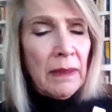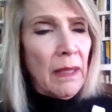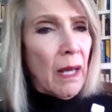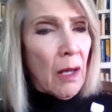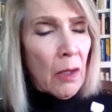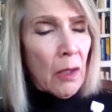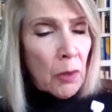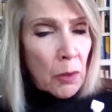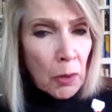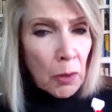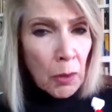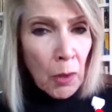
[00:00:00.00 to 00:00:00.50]
a
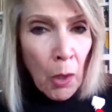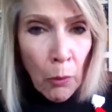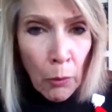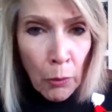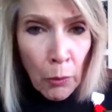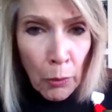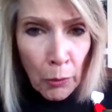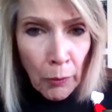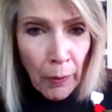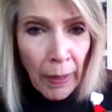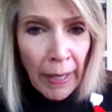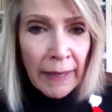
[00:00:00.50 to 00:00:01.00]

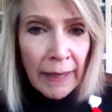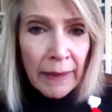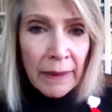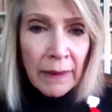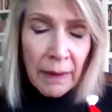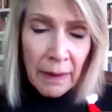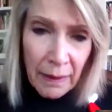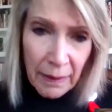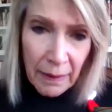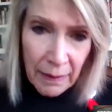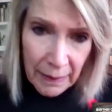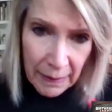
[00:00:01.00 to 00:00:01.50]
low-grade
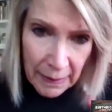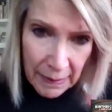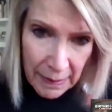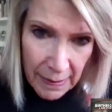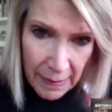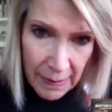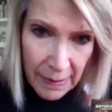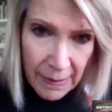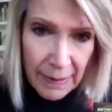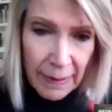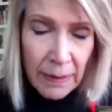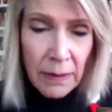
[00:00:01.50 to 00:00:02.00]

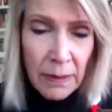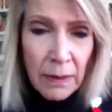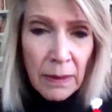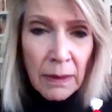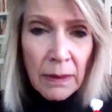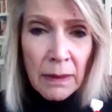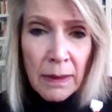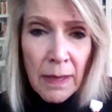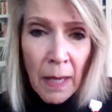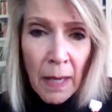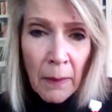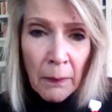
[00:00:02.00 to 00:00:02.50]
consistent
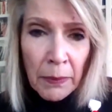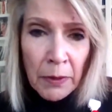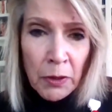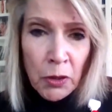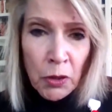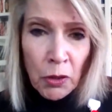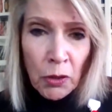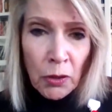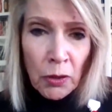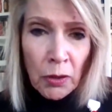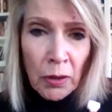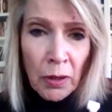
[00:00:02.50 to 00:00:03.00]

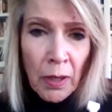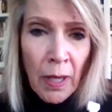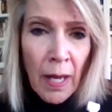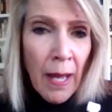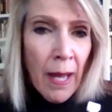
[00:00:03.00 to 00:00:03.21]
temperature,